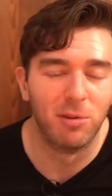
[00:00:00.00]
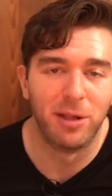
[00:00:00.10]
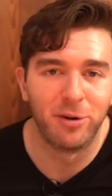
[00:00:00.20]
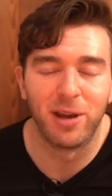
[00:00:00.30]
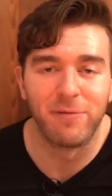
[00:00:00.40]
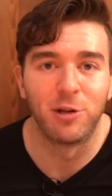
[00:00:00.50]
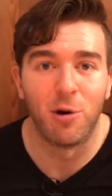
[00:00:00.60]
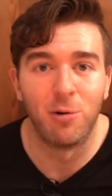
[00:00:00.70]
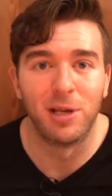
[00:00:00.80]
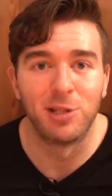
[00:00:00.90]
literally have
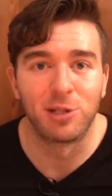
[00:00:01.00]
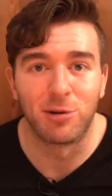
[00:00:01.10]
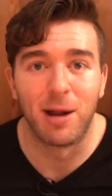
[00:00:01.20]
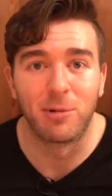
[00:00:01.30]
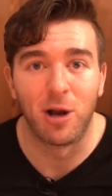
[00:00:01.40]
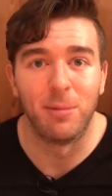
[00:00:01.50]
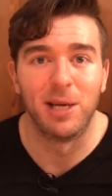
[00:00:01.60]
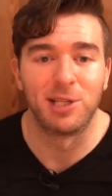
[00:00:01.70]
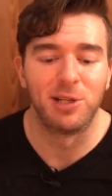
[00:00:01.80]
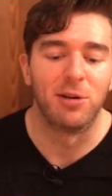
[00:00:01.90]
your own Instagram
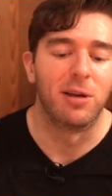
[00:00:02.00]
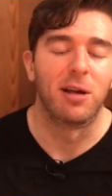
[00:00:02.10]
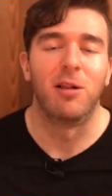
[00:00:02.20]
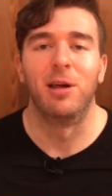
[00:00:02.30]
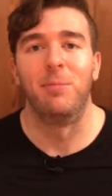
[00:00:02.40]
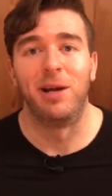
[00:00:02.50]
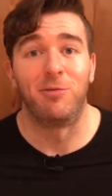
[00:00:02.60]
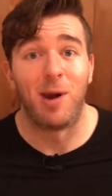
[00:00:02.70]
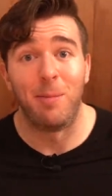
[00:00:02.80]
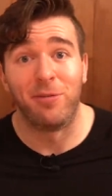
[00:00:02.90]
comments, and you're like, I'll let my
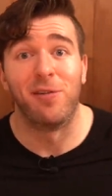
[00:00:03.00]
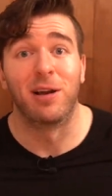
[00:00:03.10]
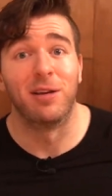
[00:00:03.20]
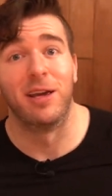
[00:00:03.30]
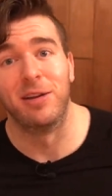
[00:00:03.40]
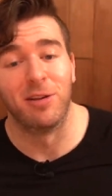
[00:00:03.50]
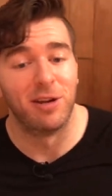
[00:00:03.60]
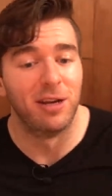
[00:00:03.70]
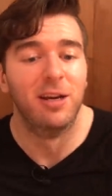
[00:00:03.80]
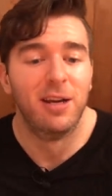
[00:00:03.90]
rep fucking handle
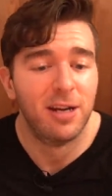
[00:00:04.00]
it.